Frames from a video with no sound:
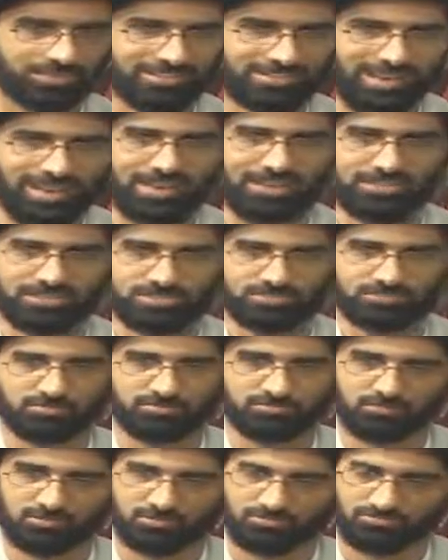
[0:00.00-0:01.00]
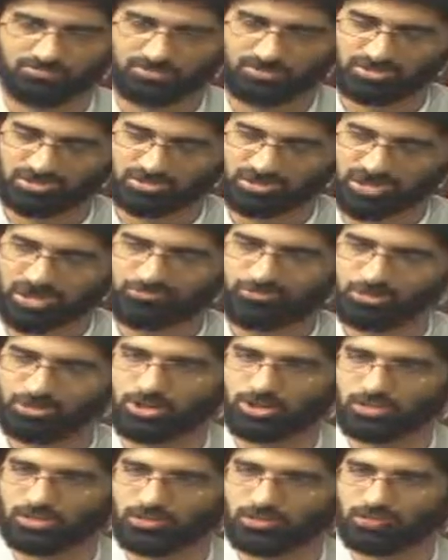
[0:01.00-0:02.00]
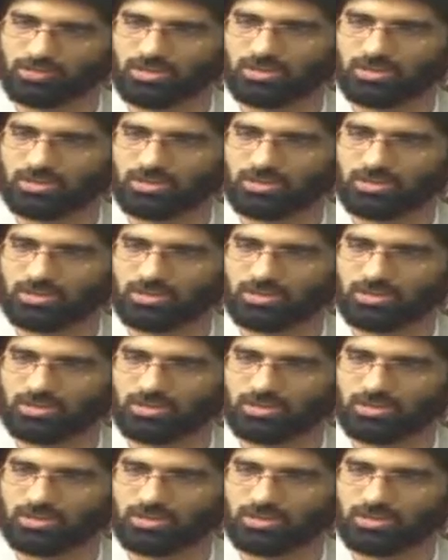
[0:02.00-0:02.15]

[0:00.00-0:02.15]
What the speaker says: tax governor